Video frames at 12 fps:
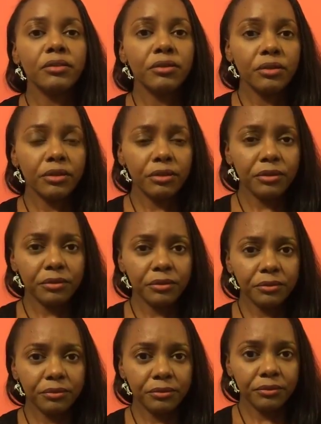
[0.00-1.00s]
So,
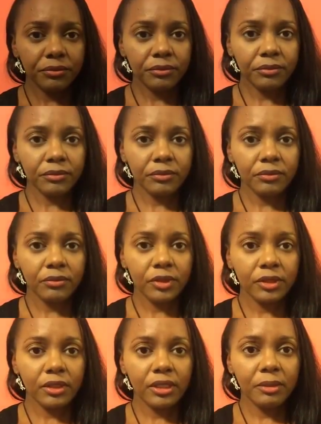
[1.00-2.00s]

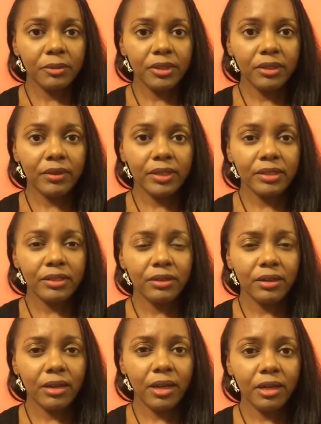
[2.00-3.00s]
all right, let me see if I can see
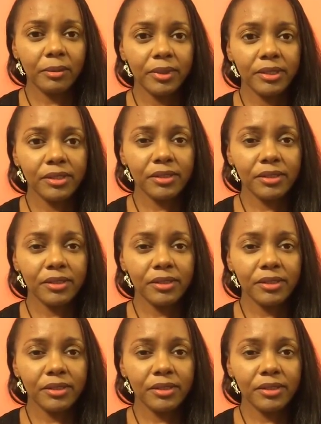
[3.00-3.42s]
y'all comments.